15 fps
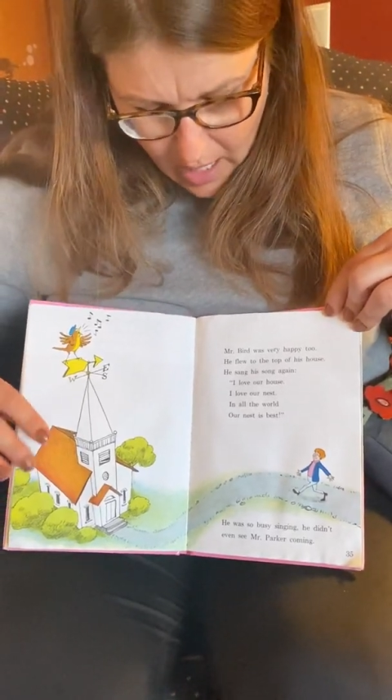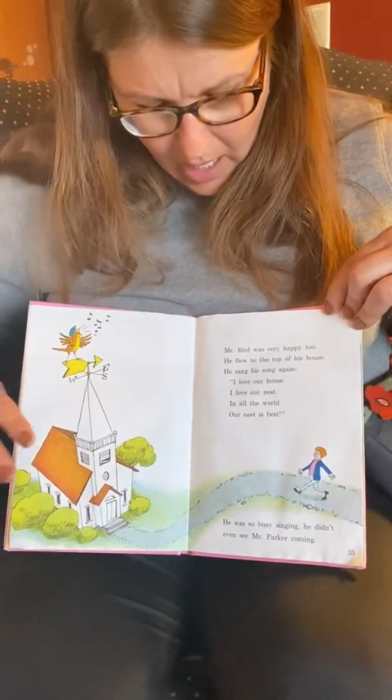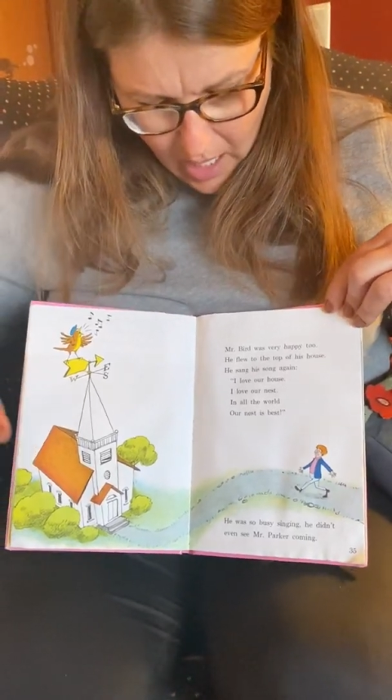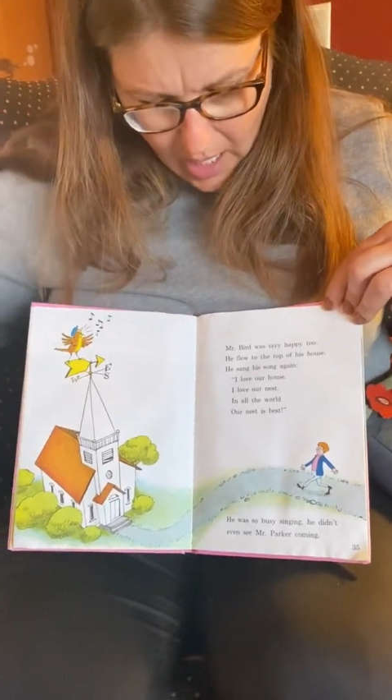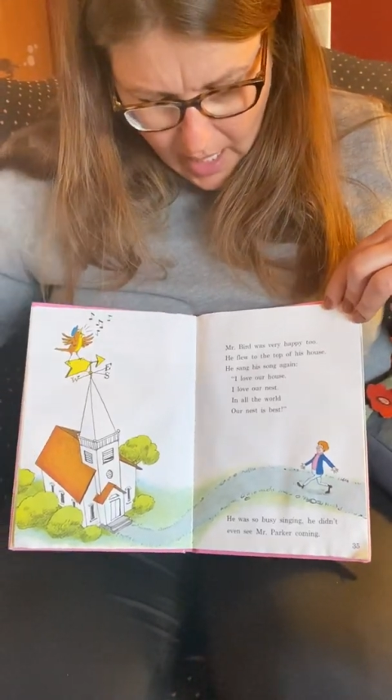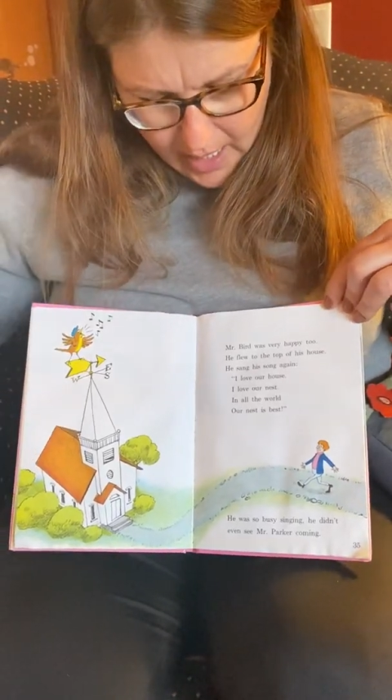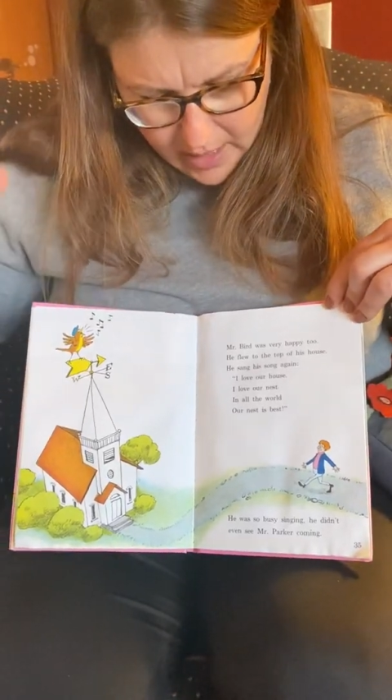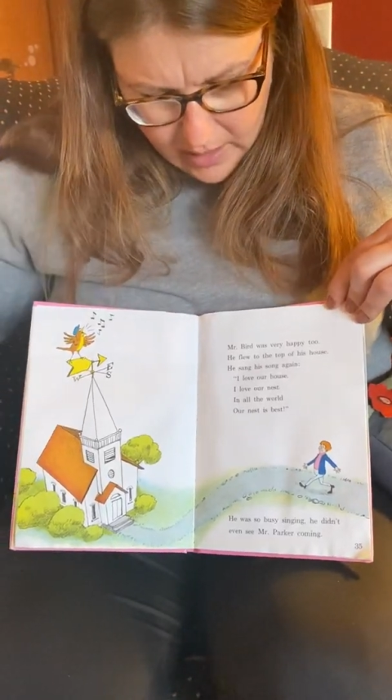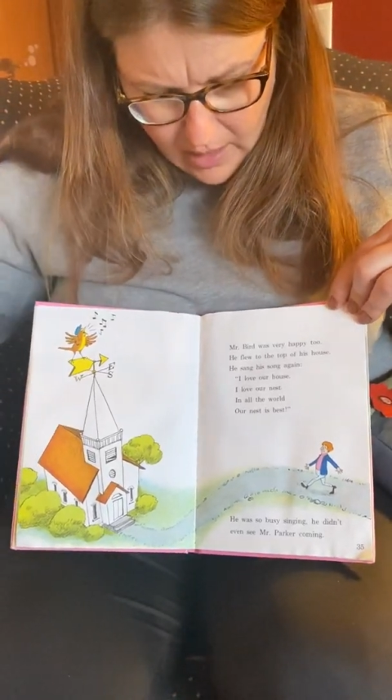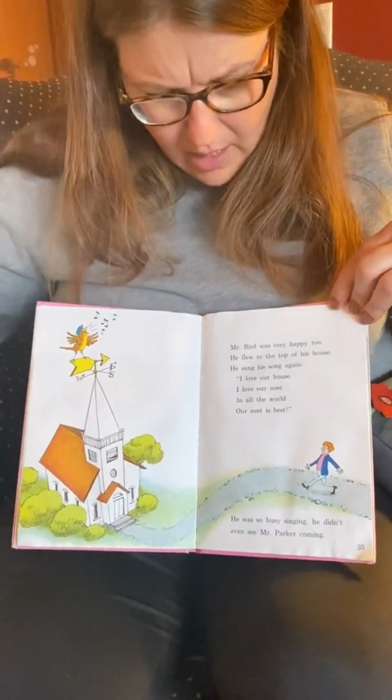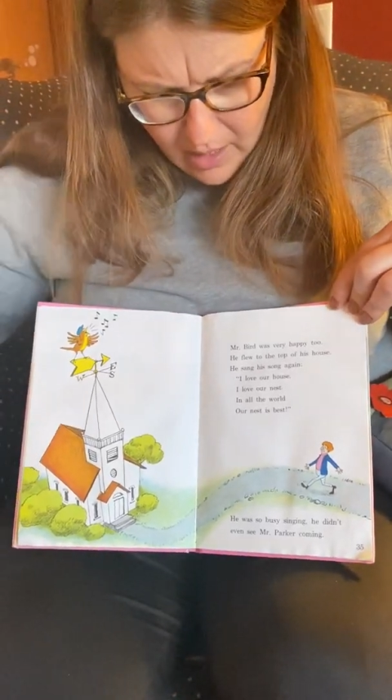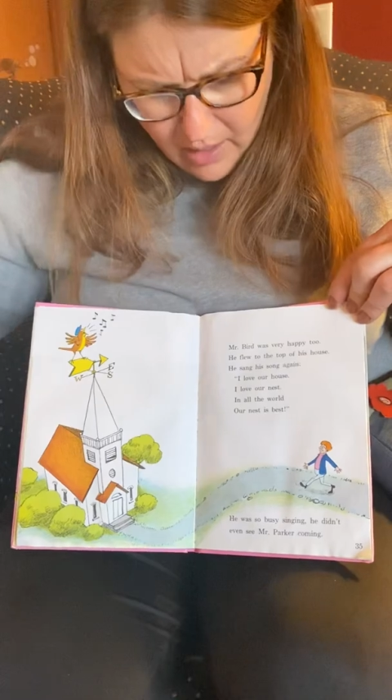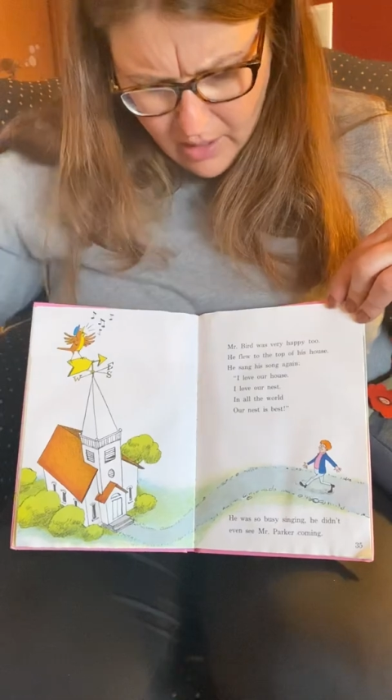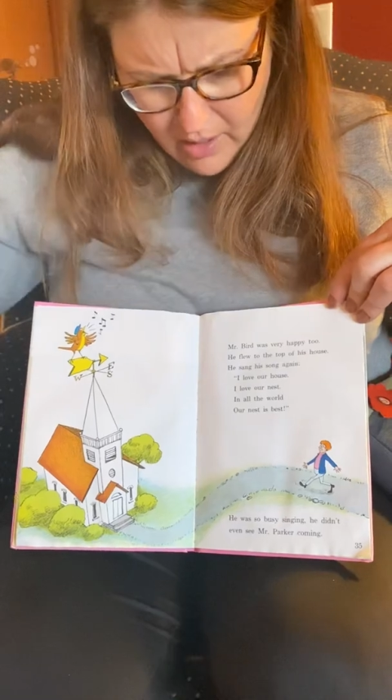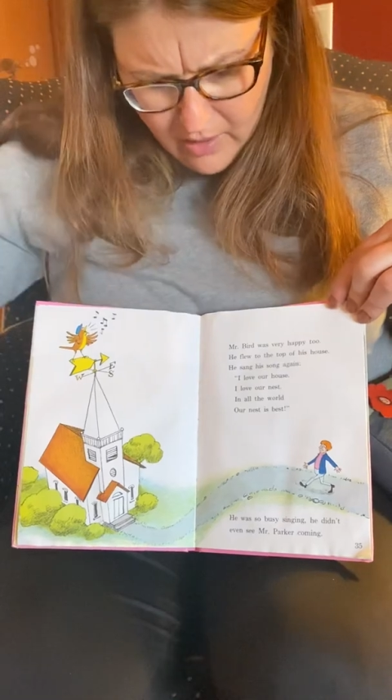"I
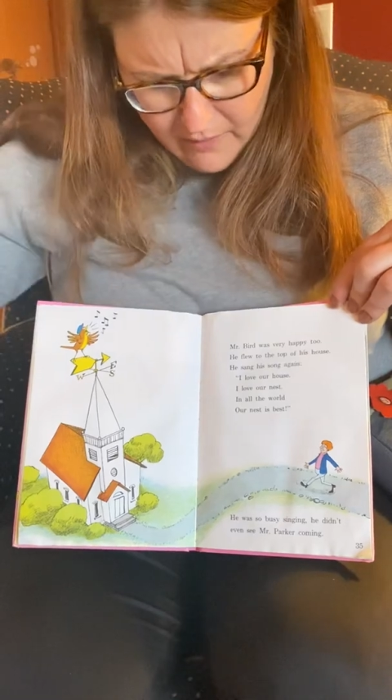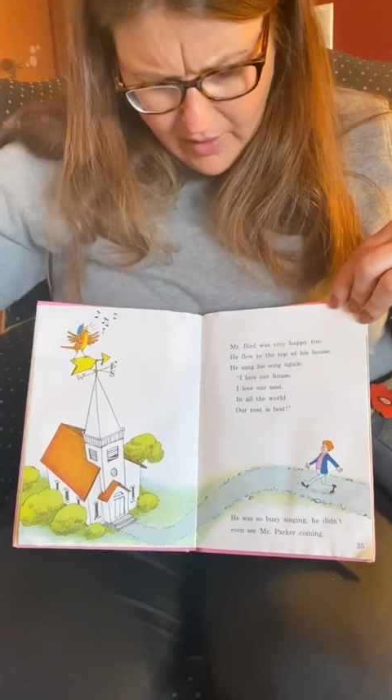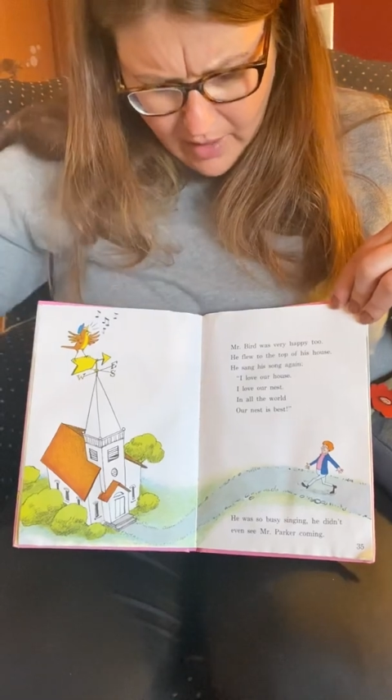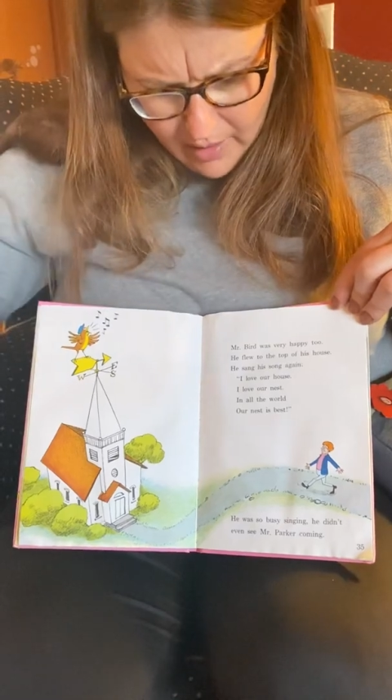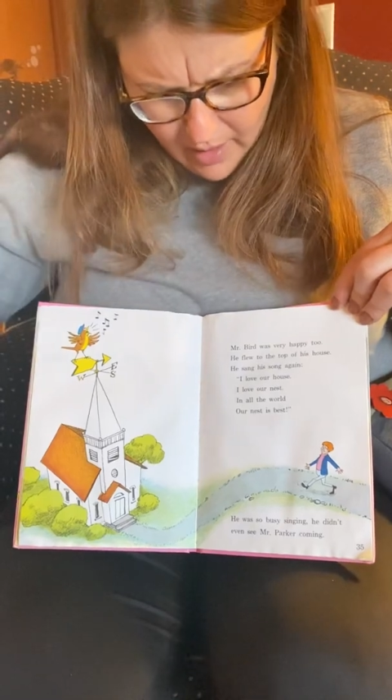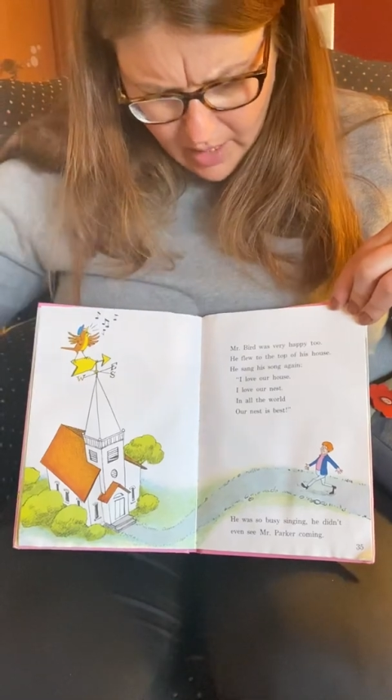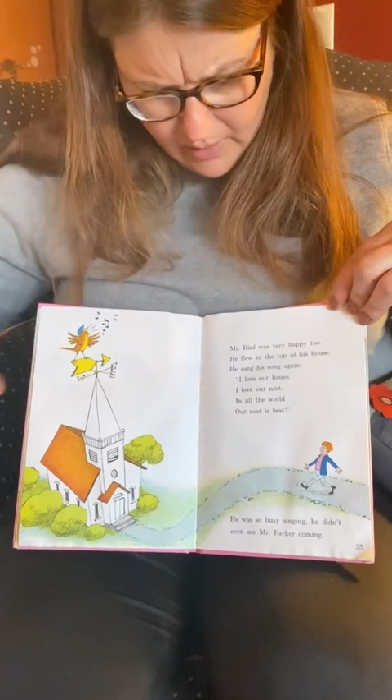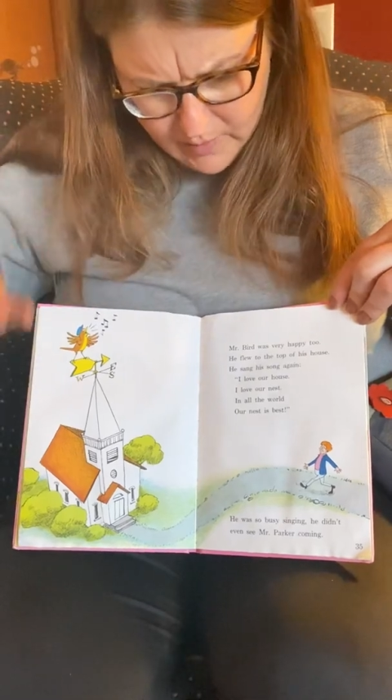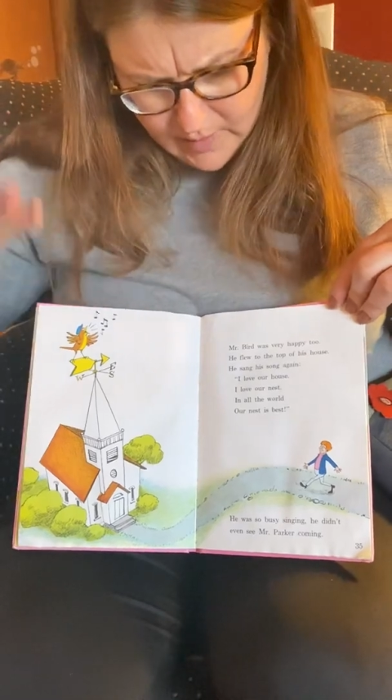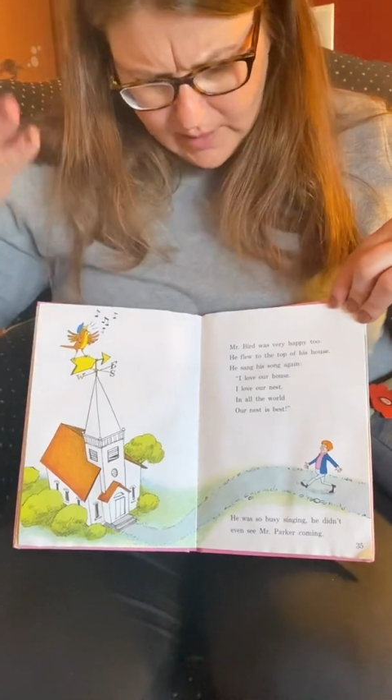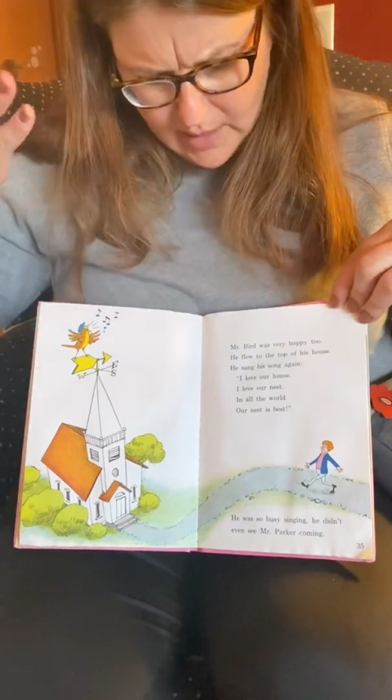love our house,